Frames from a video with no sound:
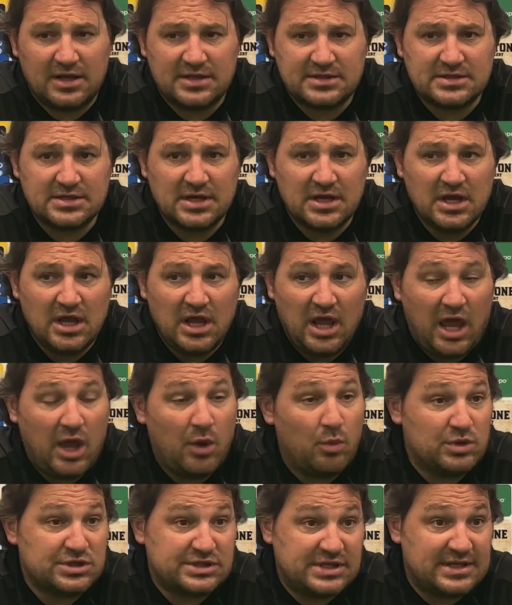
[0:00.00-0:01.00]
It's
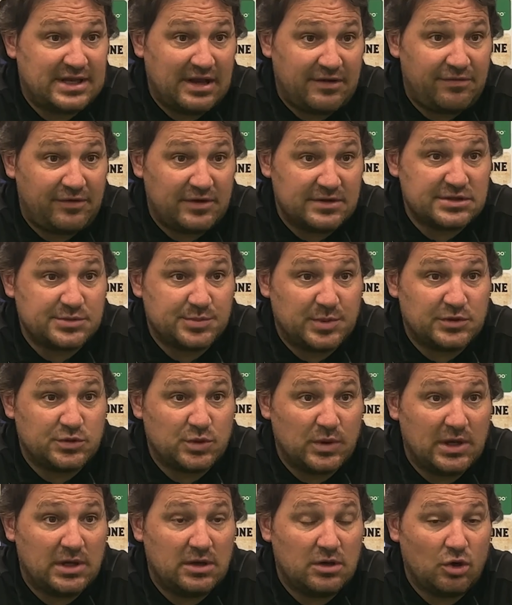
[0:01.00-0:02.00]
it was the difference
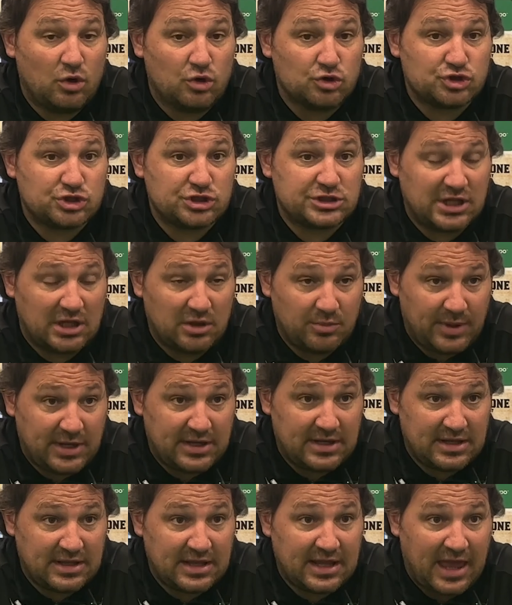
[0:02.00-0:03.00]
between us still
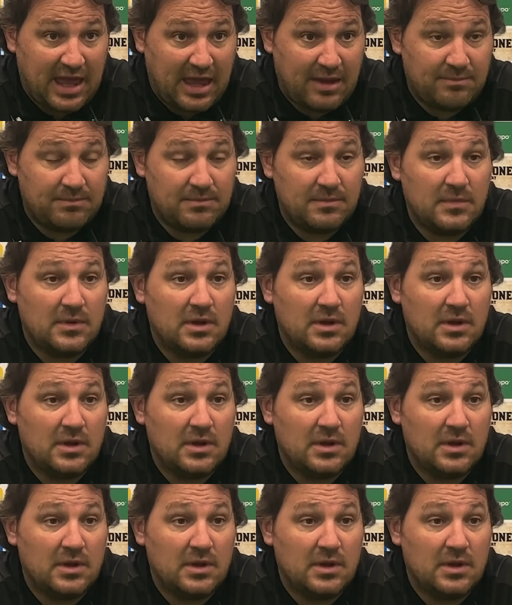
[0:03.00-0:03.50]
being in the game,